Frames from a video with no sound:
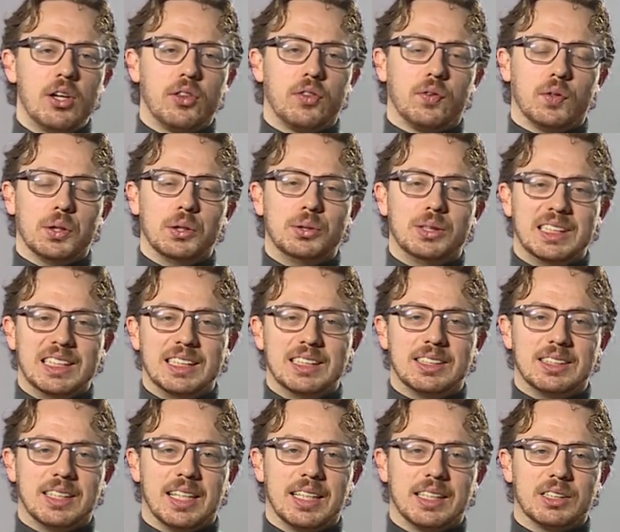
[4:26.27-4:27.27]
through
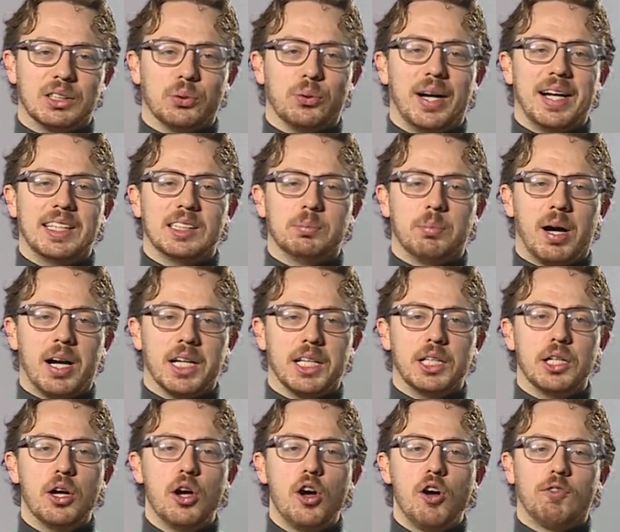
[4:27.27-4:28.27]
DSTIG to raise
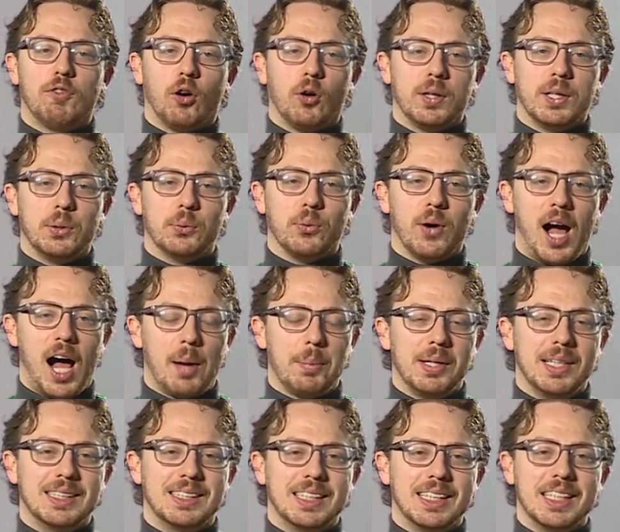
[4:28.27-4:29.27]
money for the
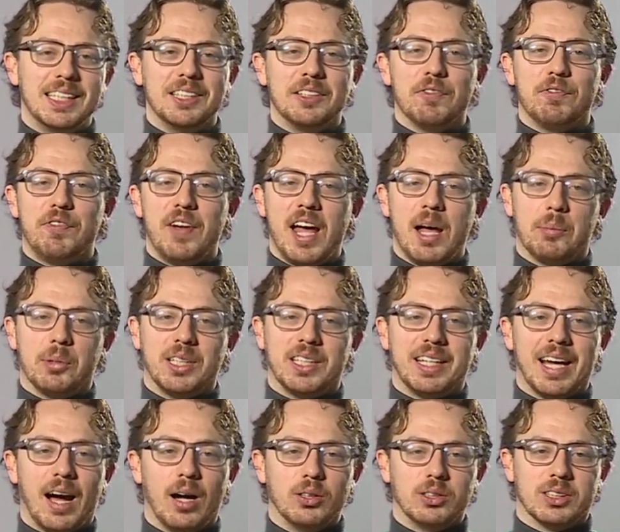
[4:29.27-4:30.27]
Robbie Dean Family
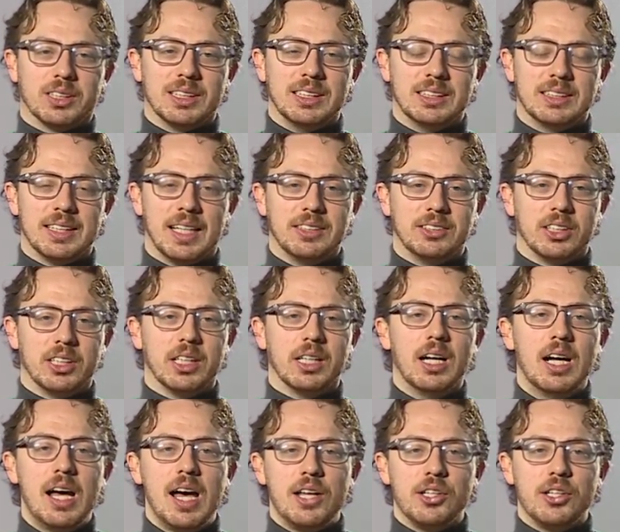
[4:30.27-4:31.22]
Counseling Center.